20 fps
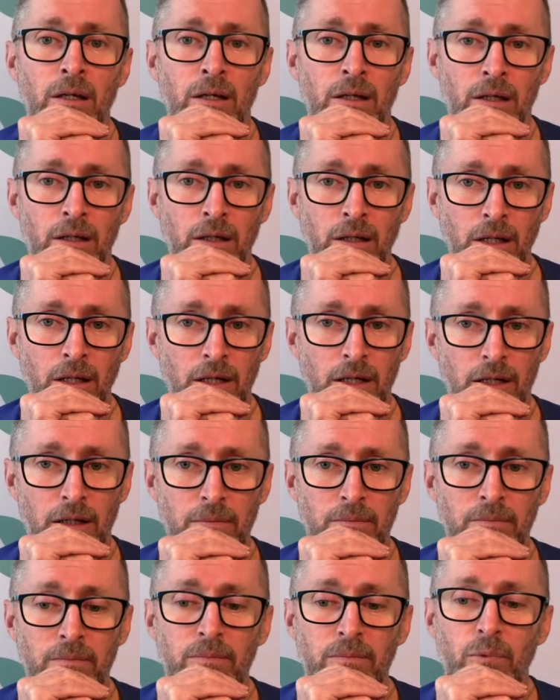
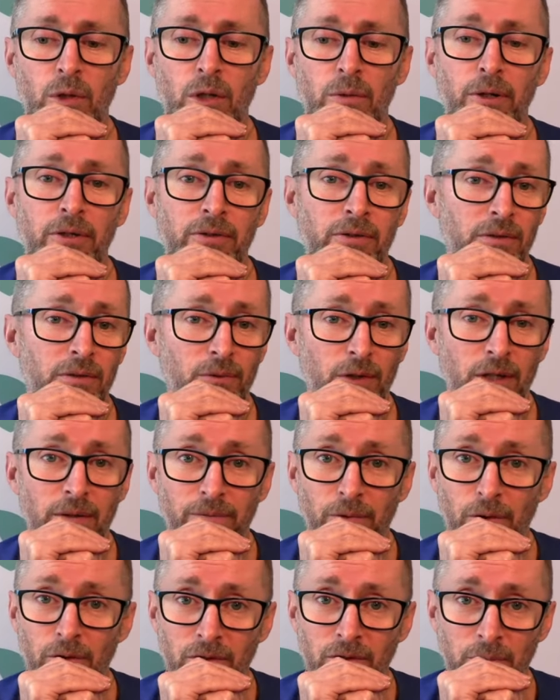Well, positive
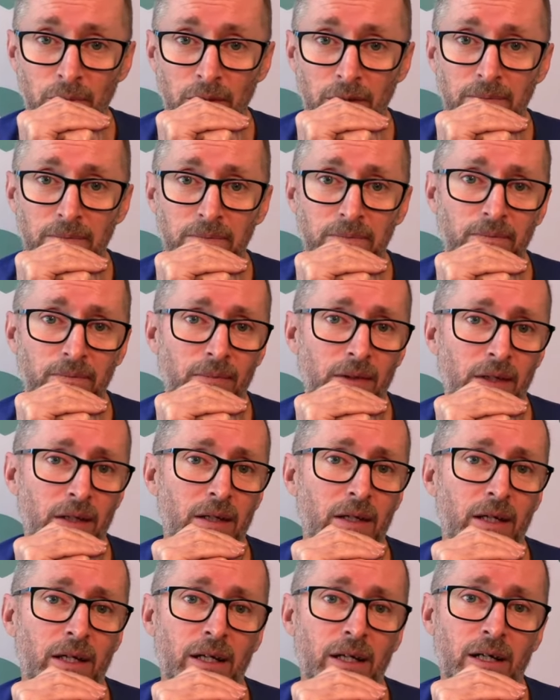reinforcement,
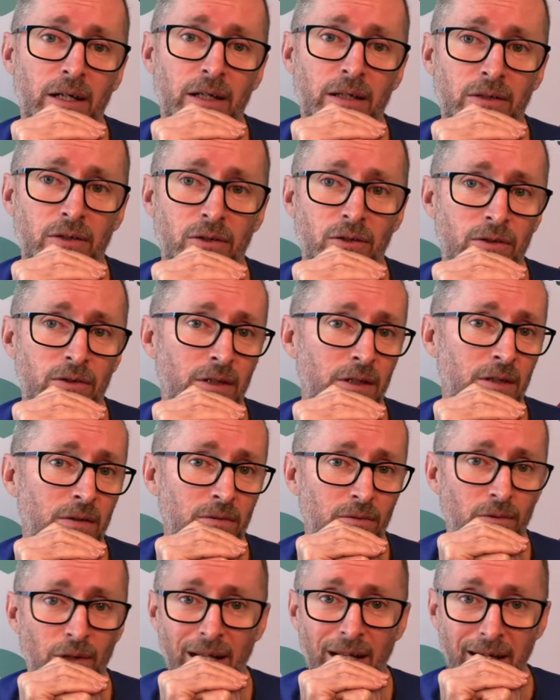using
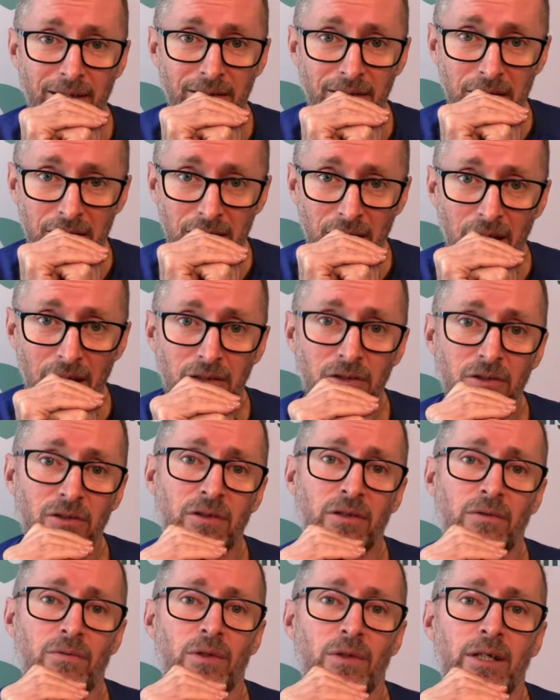relaxing touch can
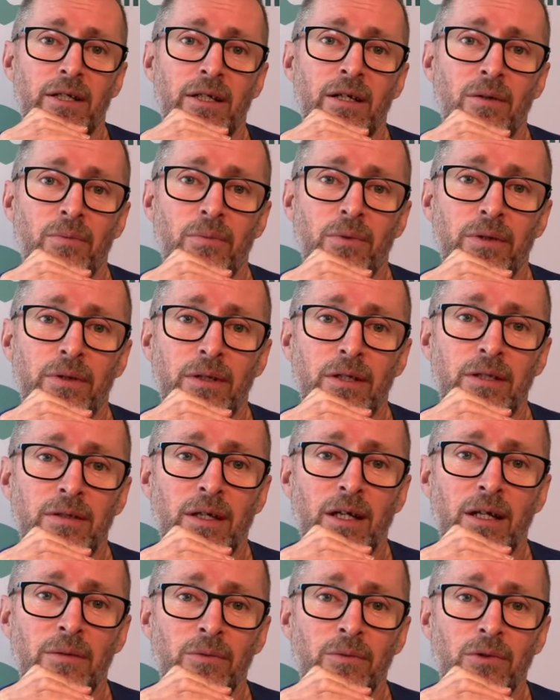really help with these
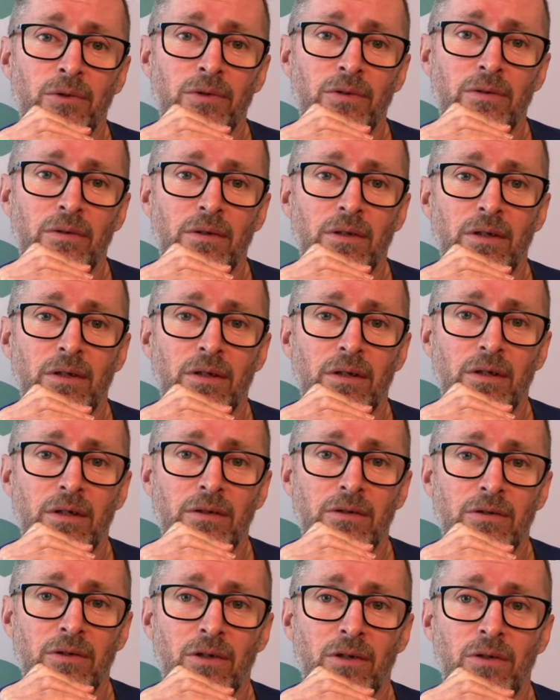animals,
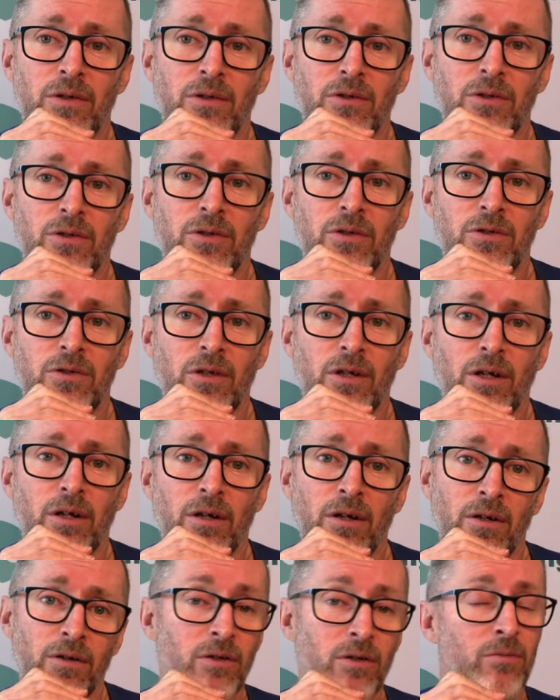so that you use it at
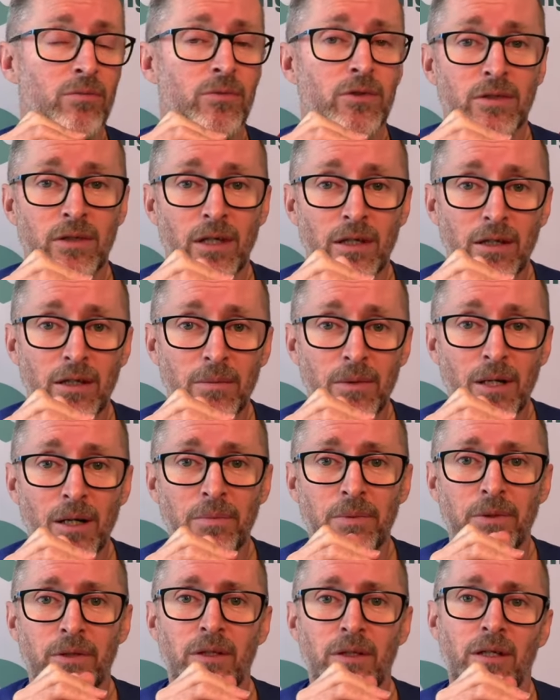home to set them up. And
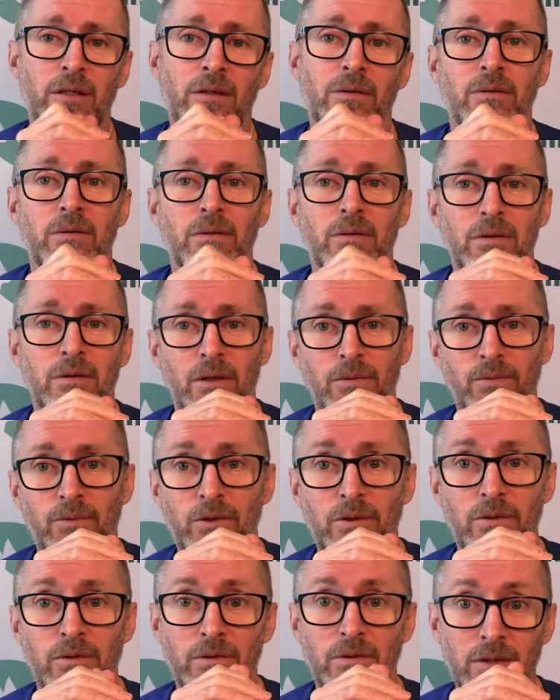then if you
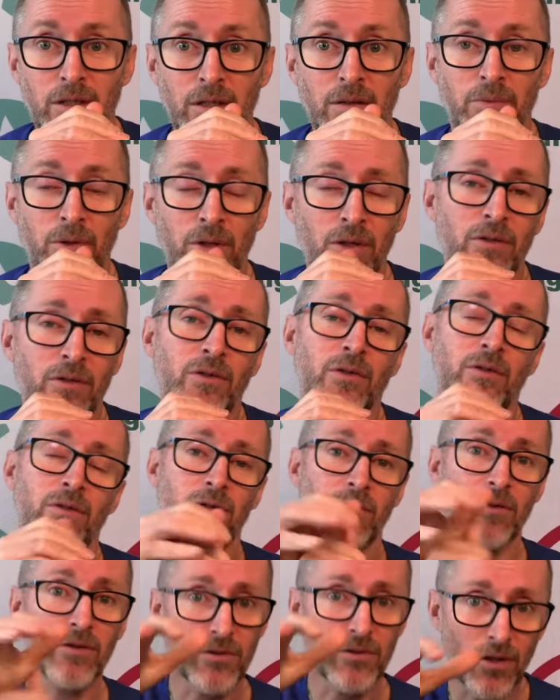see a person, you
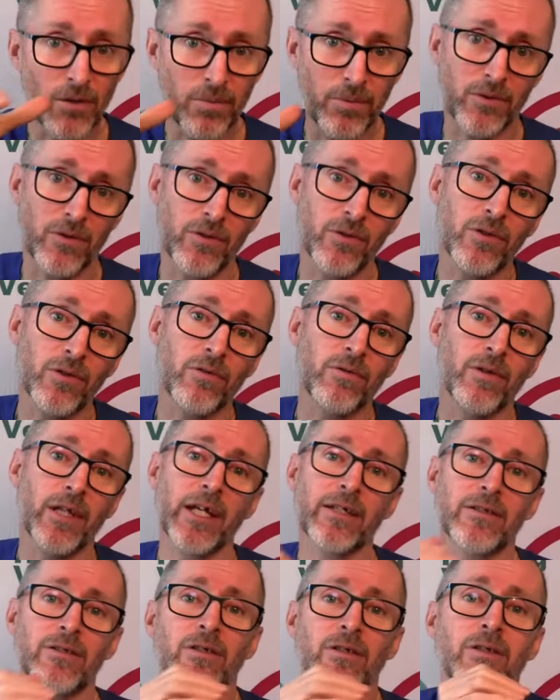stop and you do the
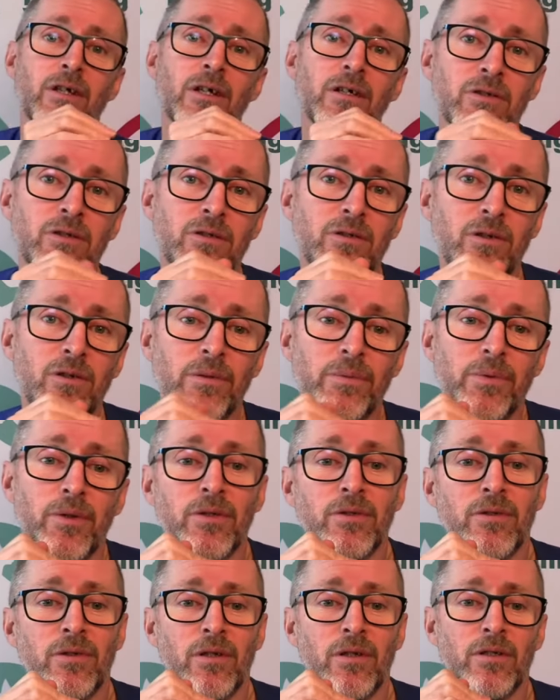relaxing touch until the person
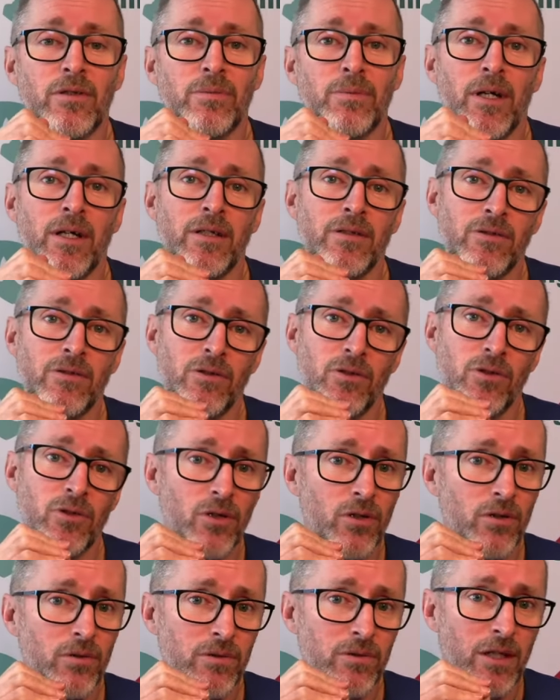goes past and your dog
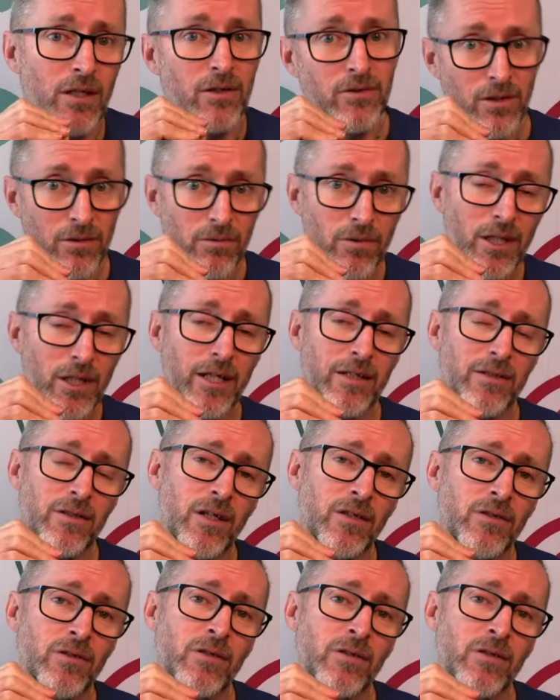settles into relaxation.